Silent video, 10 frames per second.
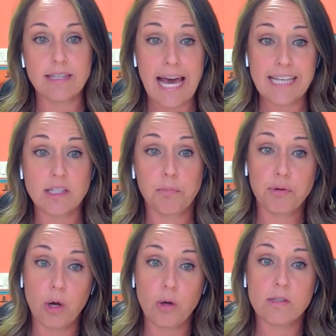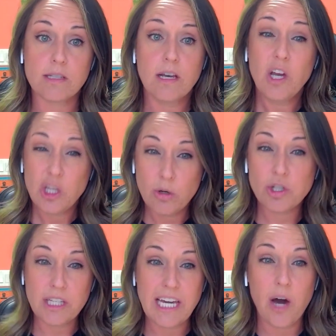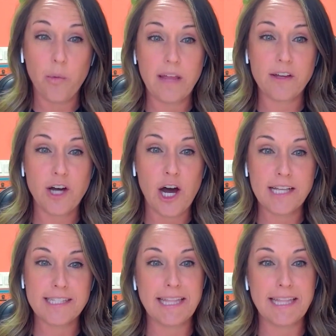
Yes, the pros usually outweigh the cons,